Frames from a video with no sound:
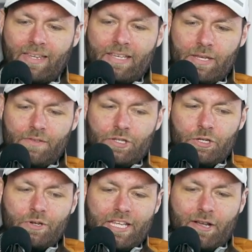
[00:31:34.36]
have this
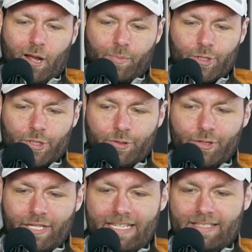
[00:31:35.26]
unique
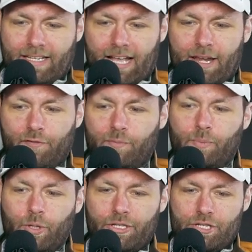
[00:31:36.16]
opportunity to kind of
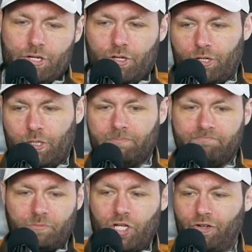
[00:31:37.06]
put your
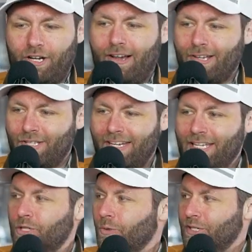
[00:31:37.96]
curiosity
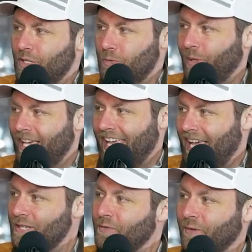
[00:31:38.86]
into a display
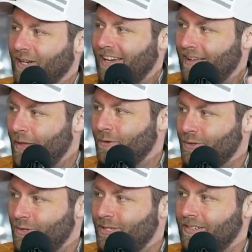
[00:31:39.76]
case for kind of
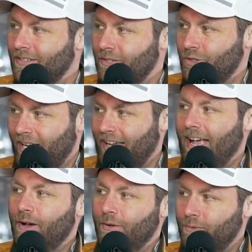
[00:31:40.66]
others to check
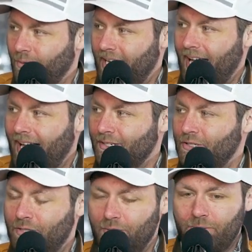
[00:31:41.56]
out and
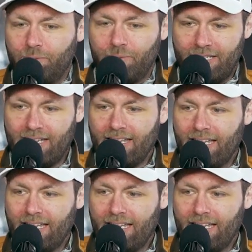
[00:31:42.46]
react to and